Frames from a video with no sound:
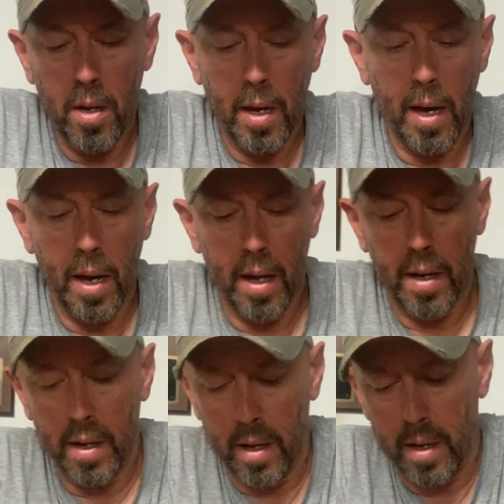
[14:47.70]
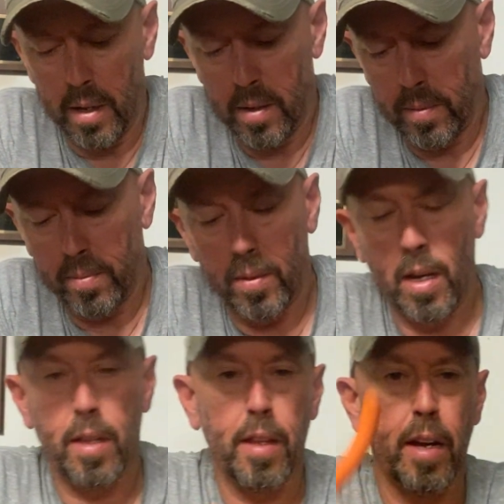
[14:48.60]
and
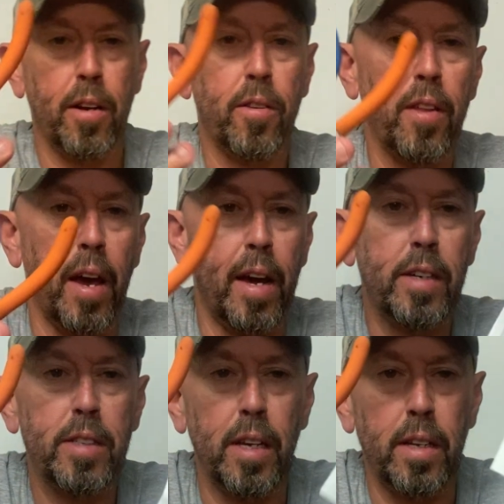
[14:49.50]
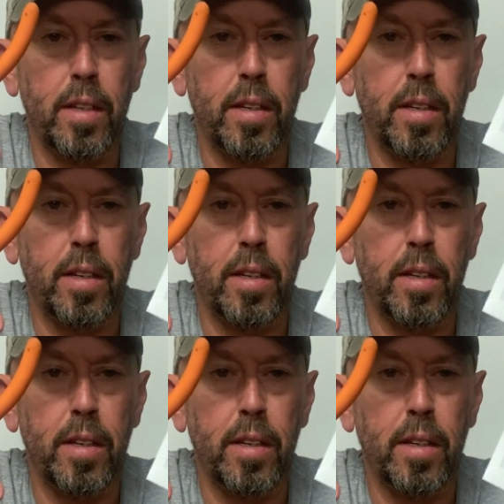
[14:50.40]
I think they're things that